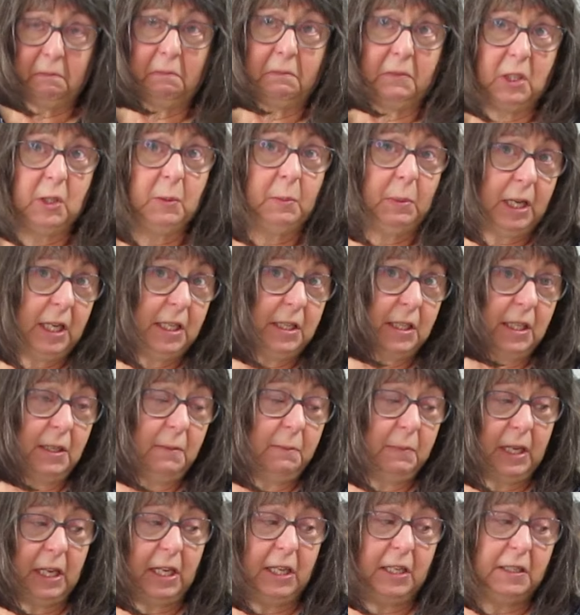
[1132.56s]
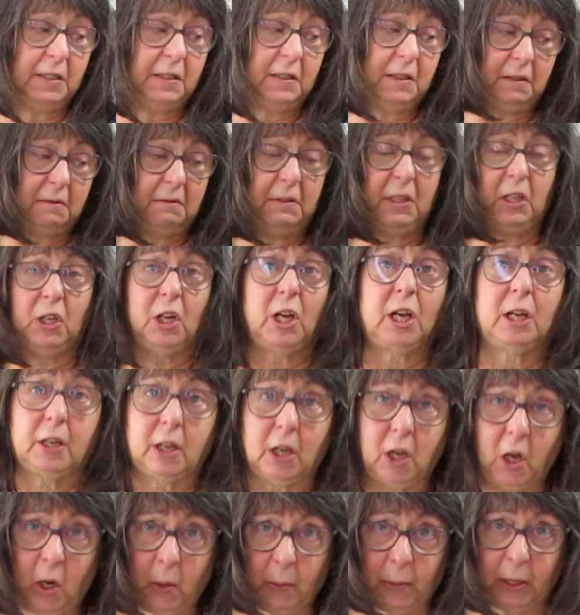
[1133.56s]
surprising because they're not
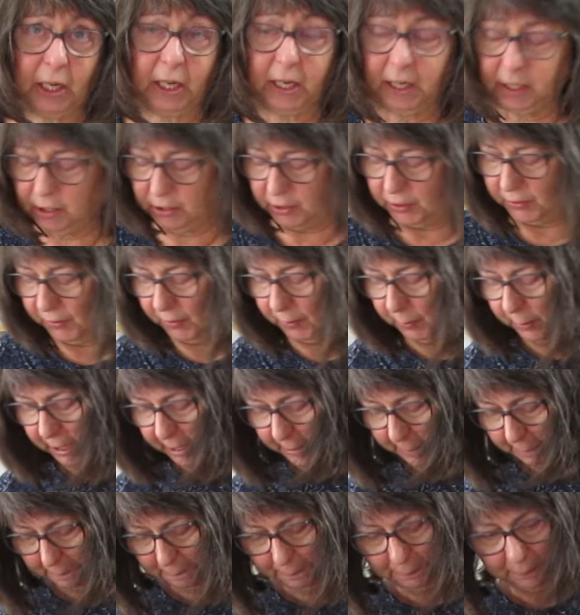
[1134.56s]
common colors for me.